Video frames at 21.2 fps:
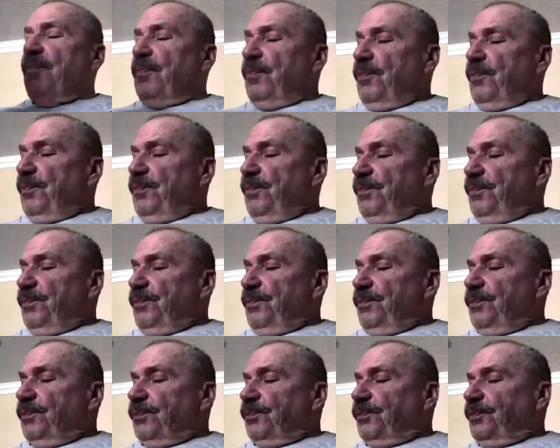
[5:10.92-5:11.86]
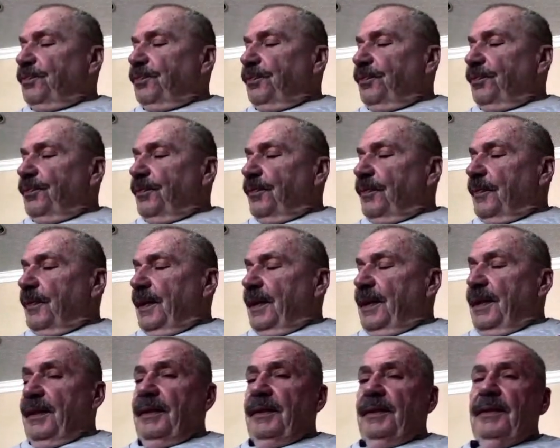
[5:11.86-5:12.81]

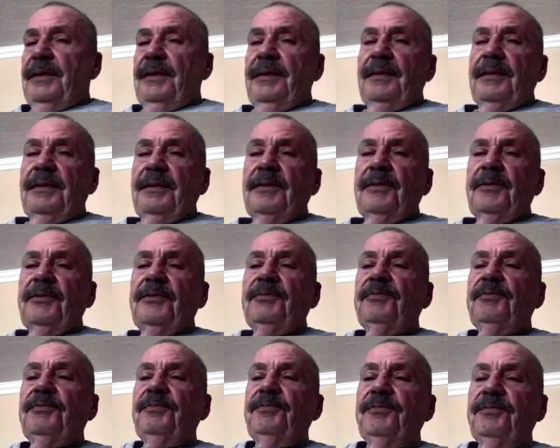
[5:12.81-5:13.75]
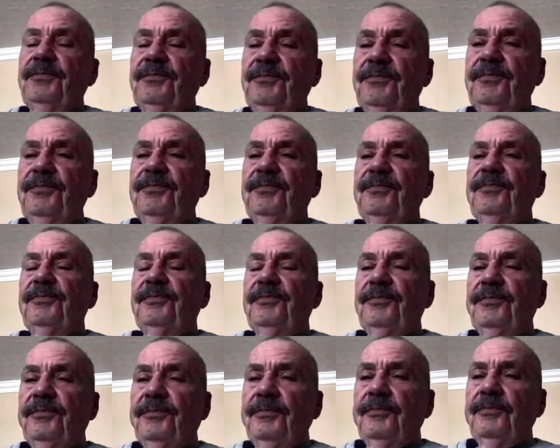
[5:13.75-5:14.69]

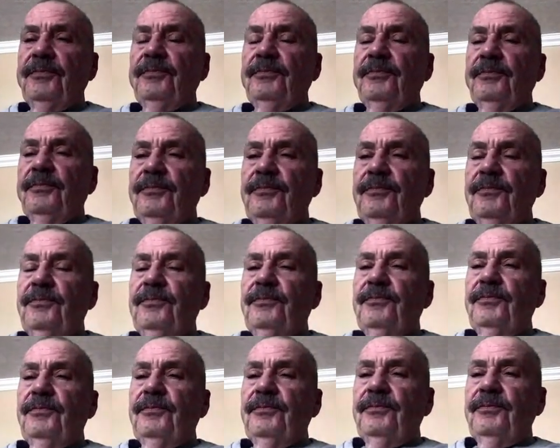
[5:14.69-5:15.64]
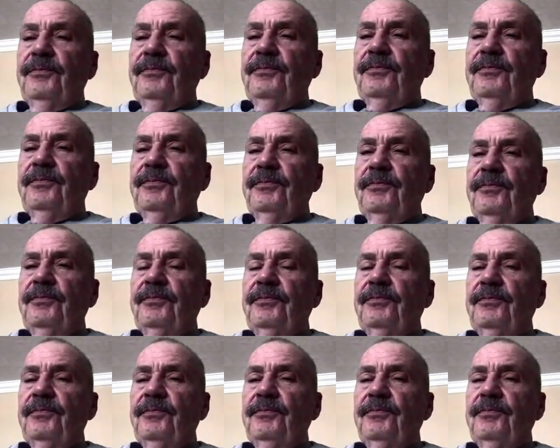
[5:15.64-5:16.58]

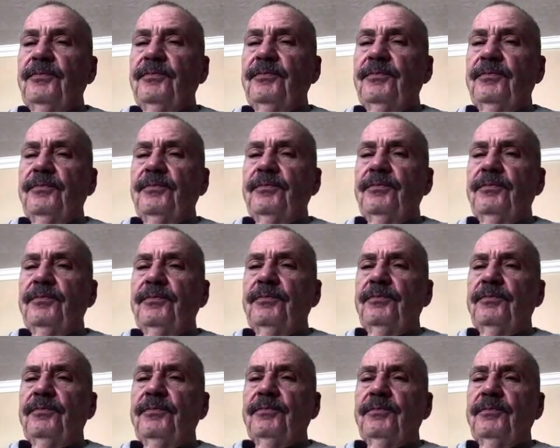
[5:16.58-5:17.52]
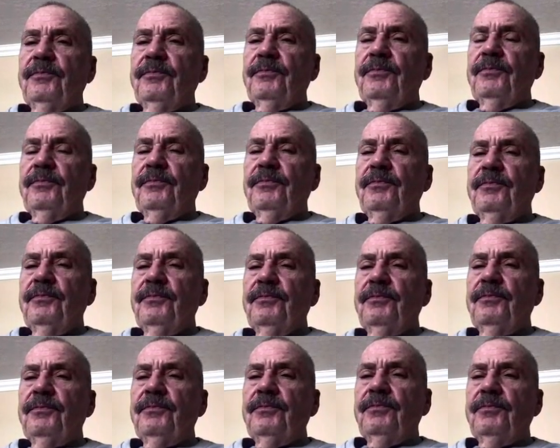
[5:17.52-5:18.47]

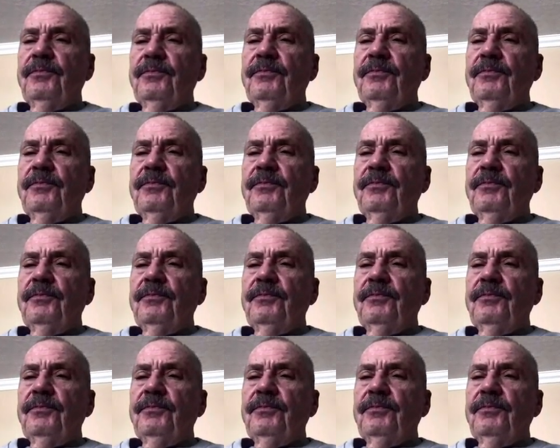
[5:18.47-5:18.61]
[no speech]